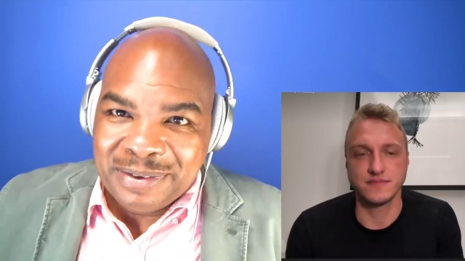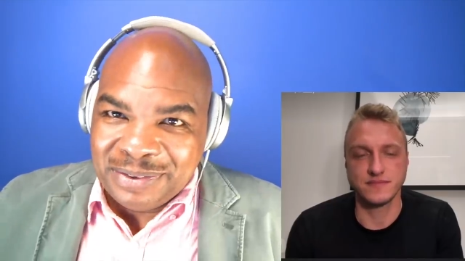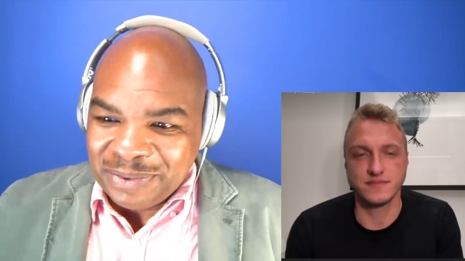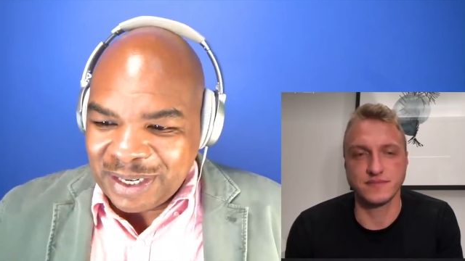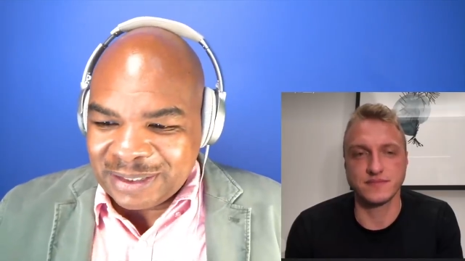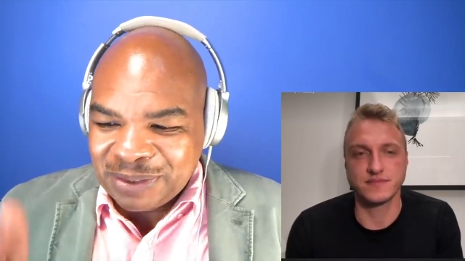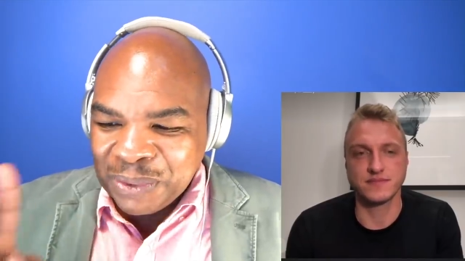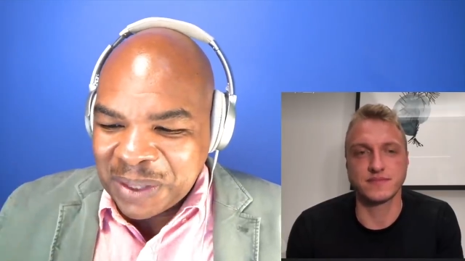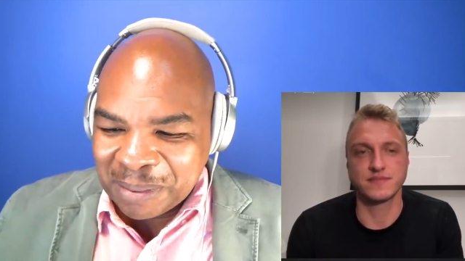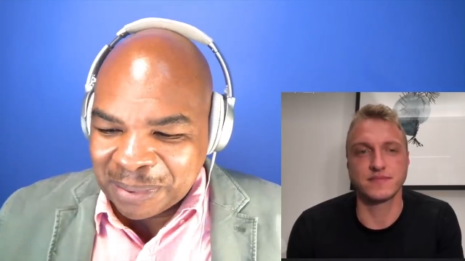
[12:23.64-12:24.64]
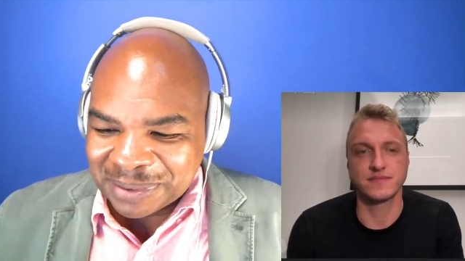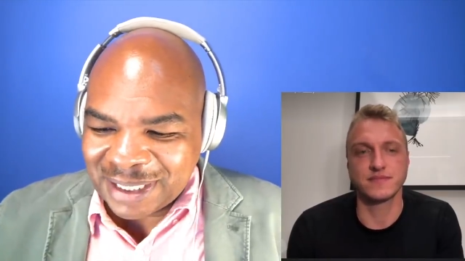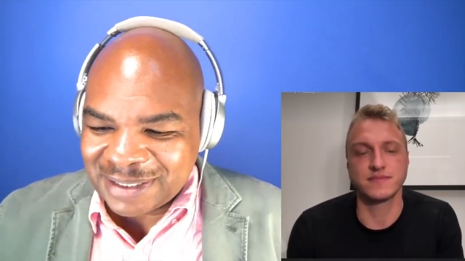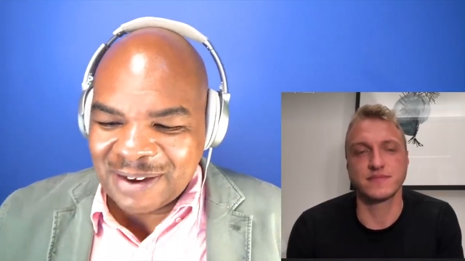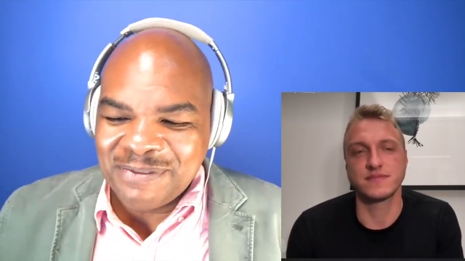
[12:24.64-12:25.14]
Speaker 1: uh, you get two numbers.
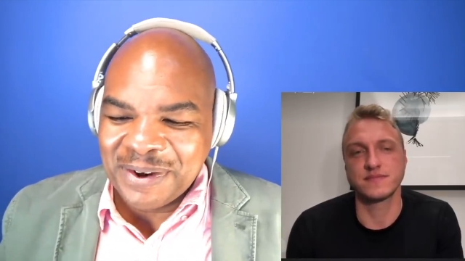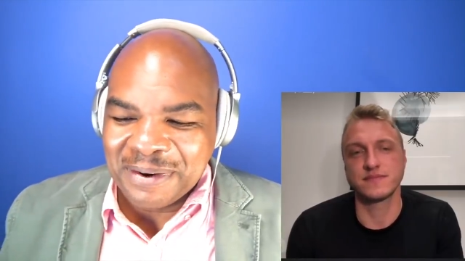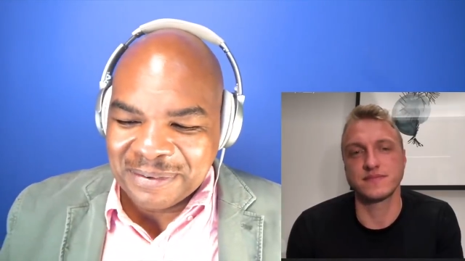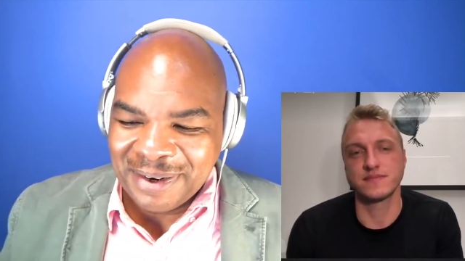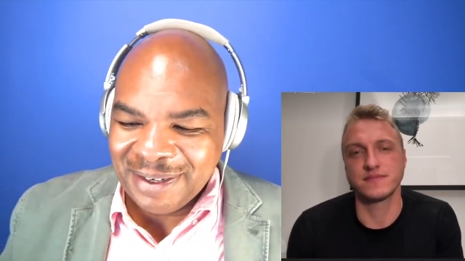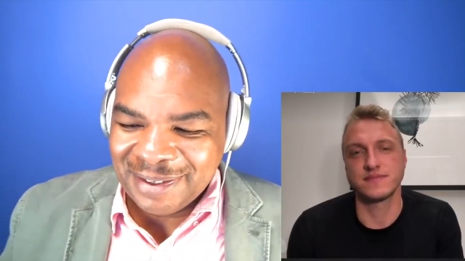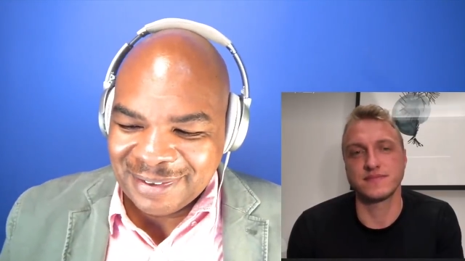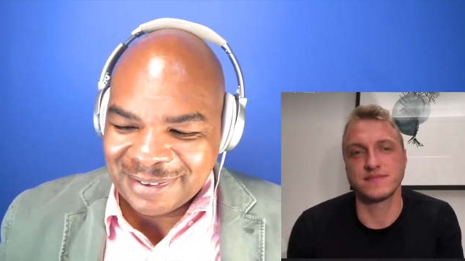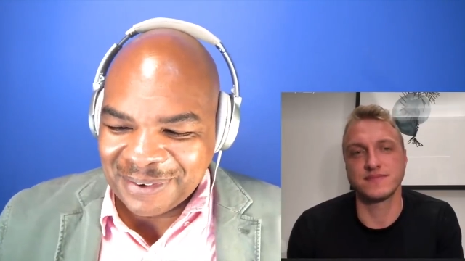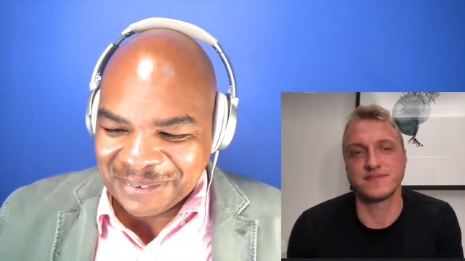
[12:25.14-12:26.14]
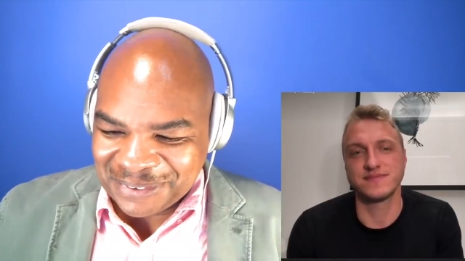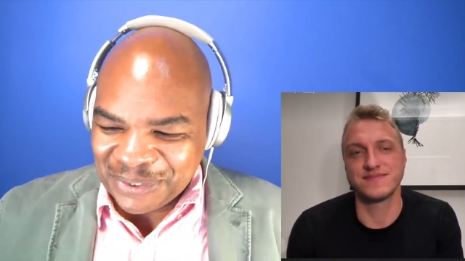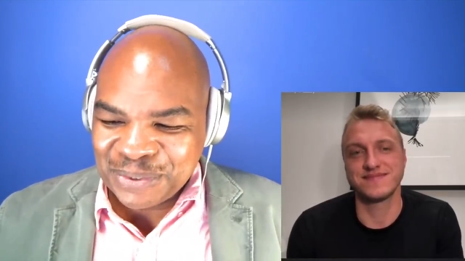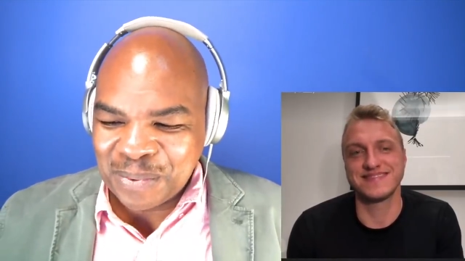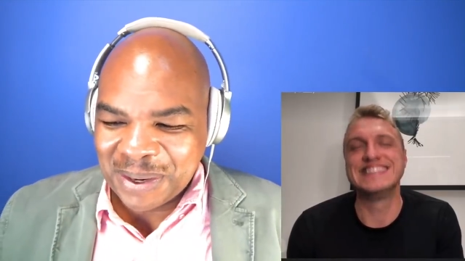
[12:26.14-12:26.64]
That's not fair, right? So
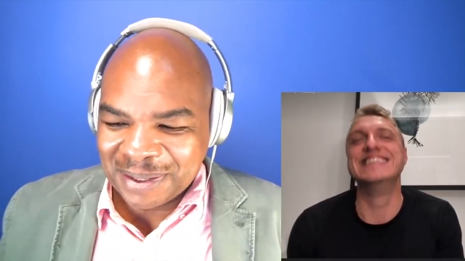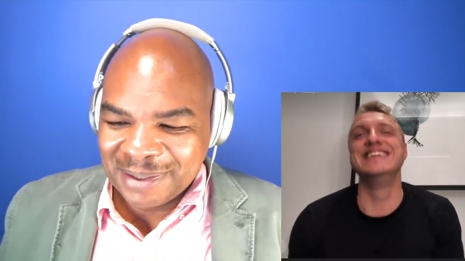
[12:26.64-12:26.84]
choose one.